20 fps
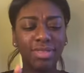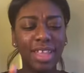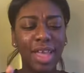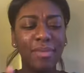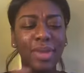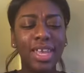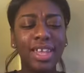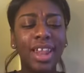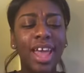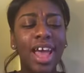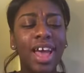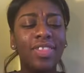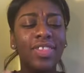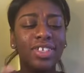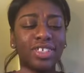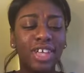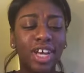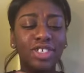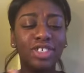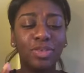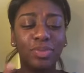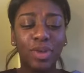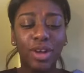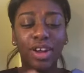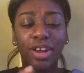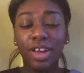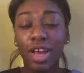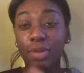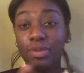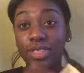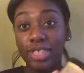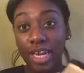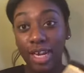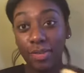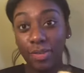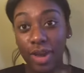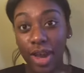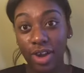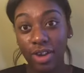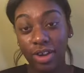The Sacha Buttercup
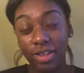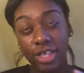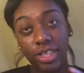setting powder.